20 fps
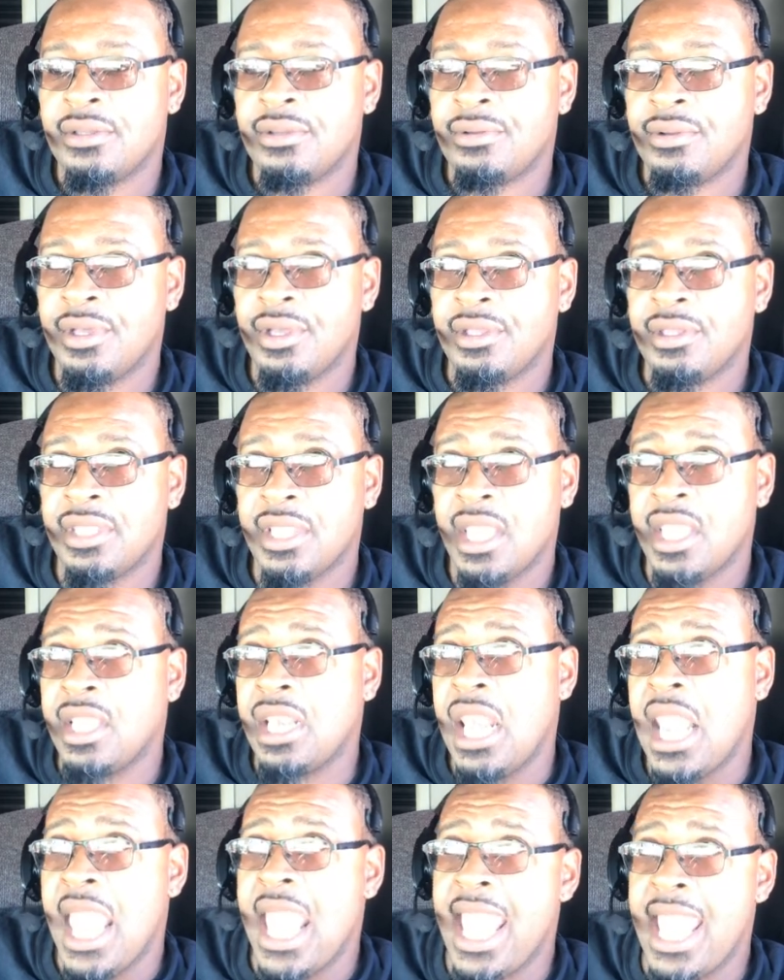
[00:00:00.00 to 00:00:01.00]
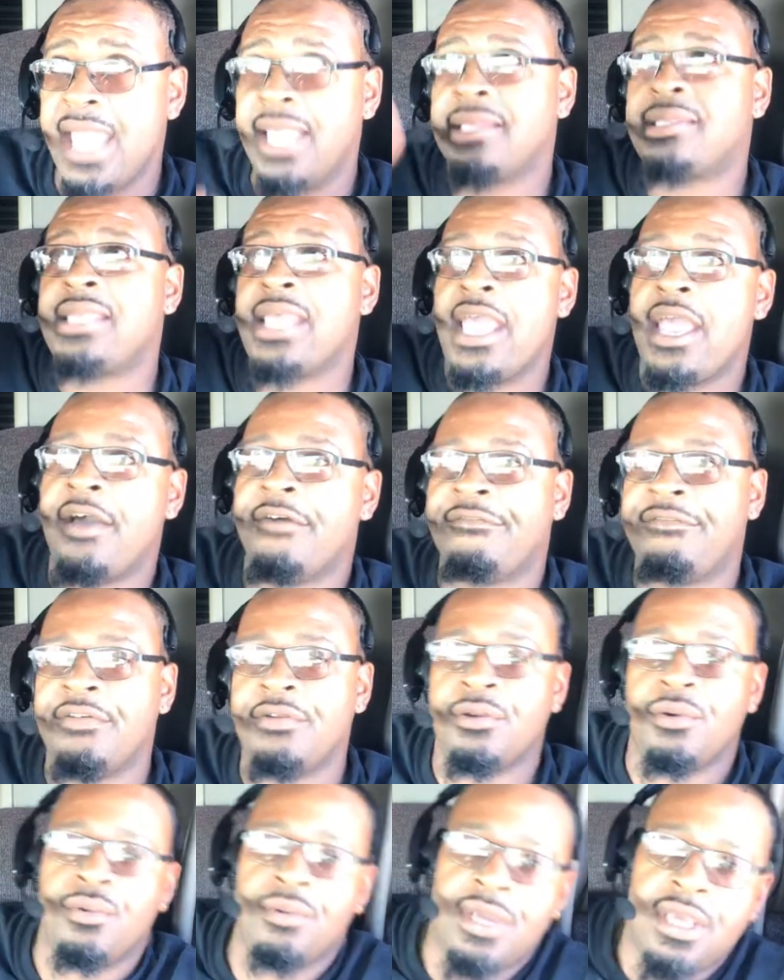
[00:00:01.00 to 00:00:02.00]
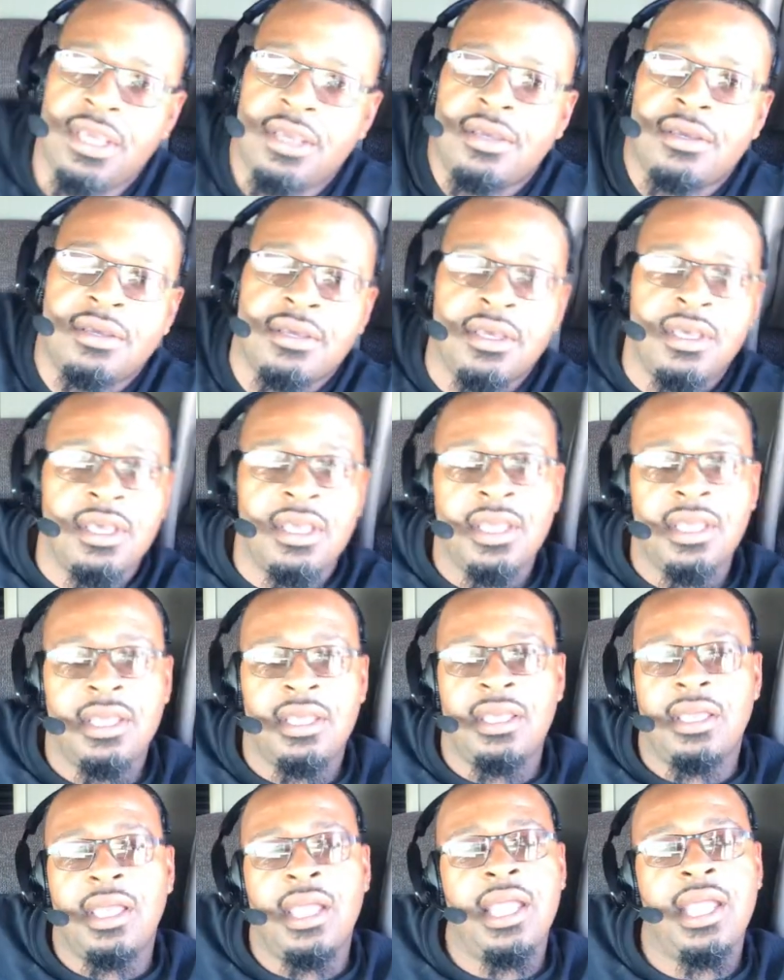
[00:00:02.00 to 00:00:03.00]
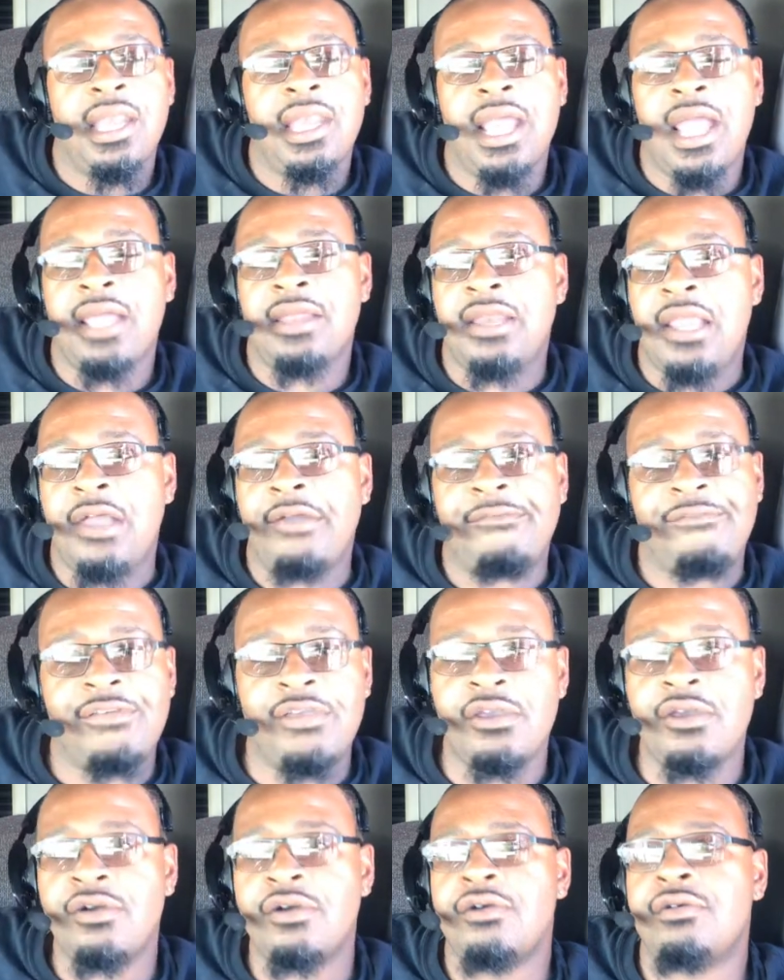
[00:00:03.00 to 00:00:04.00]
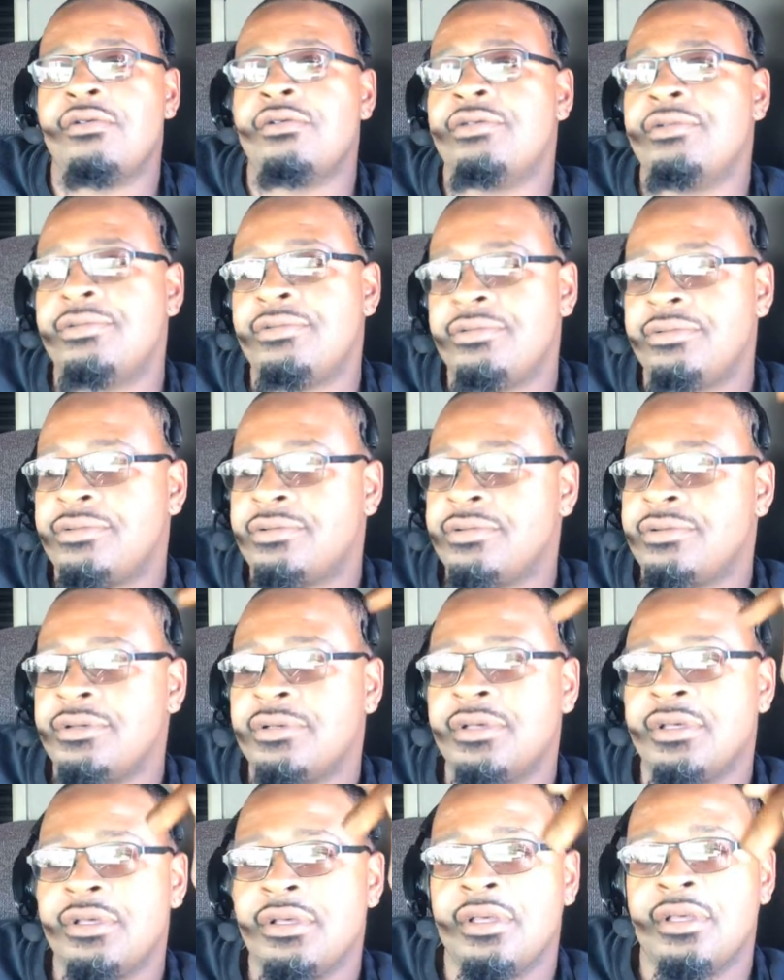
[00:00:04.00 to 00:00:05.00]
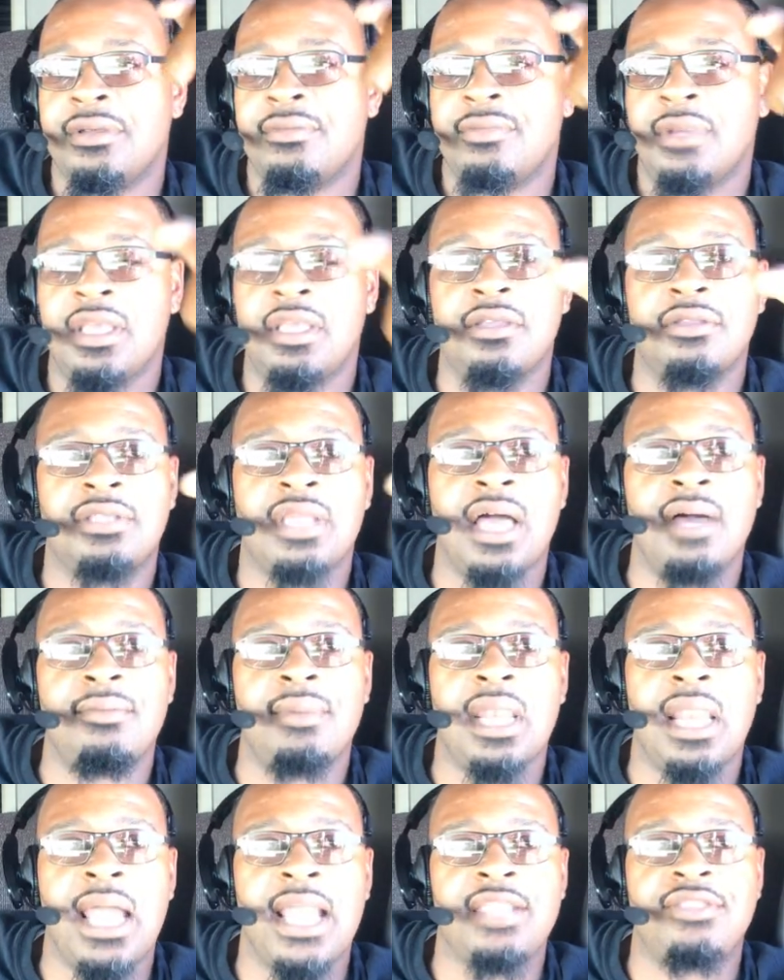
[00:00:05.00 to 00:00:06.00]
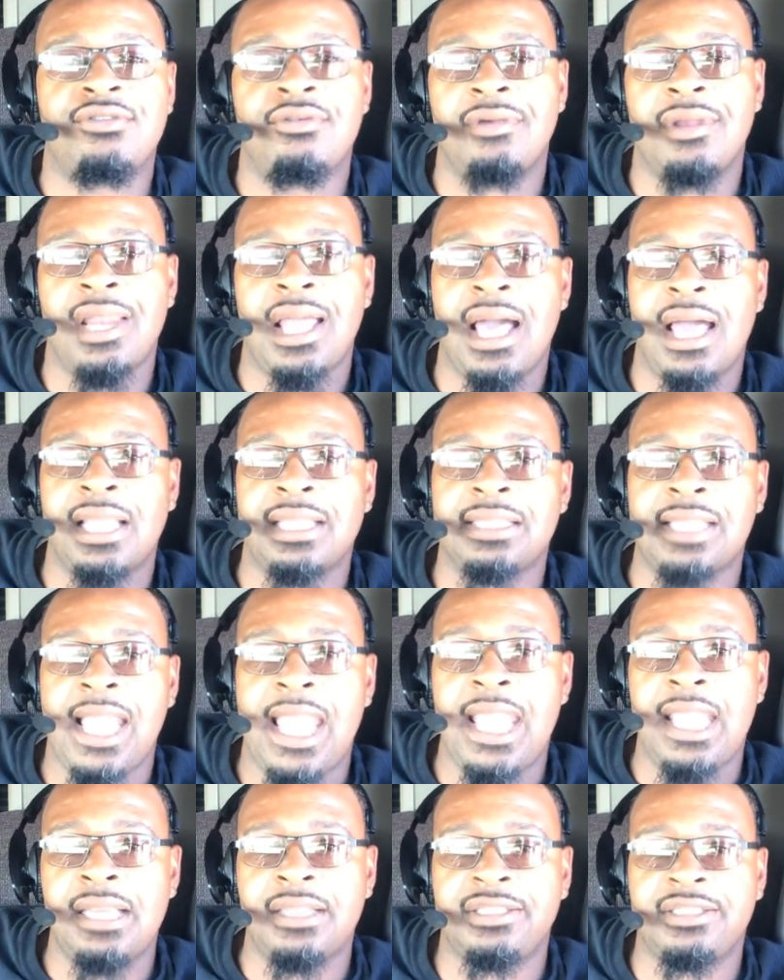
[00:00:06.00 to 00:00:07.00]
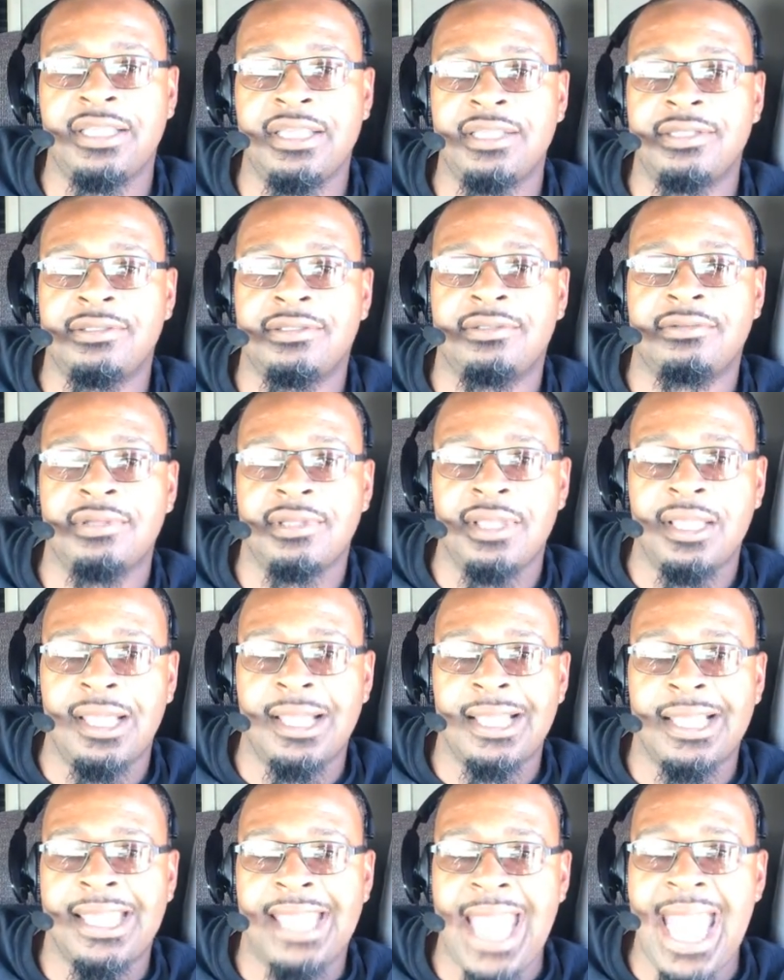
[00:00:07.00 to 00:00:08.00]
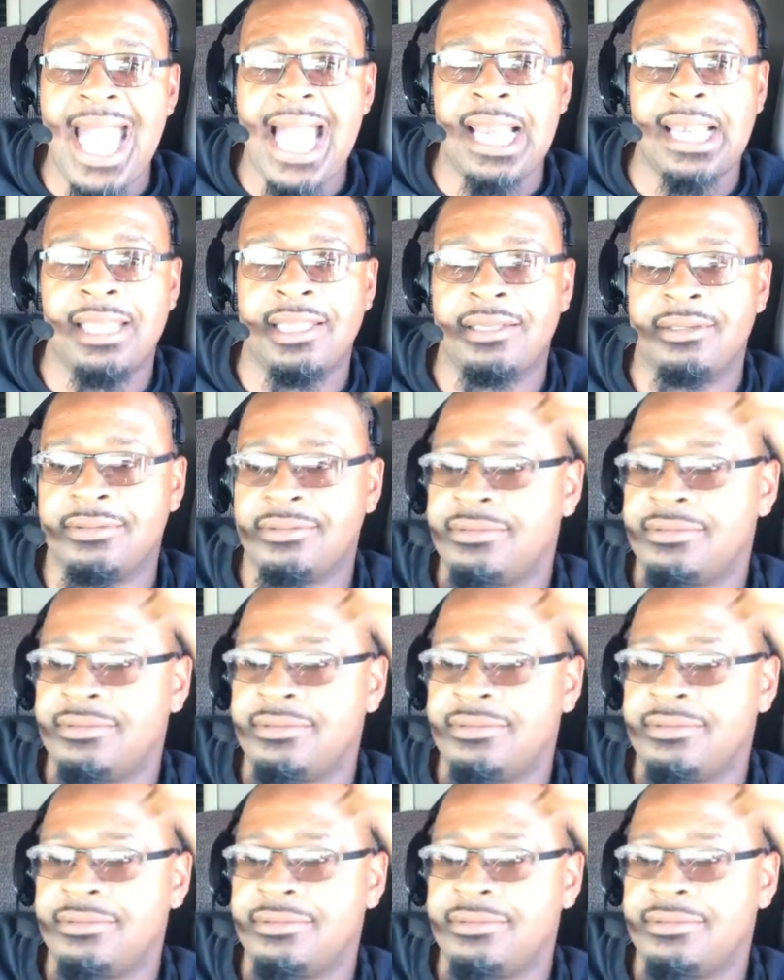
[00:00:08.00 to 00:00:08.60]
Well, the last half of the week, and that fuel, man, you talking about like $3.80 a gallon.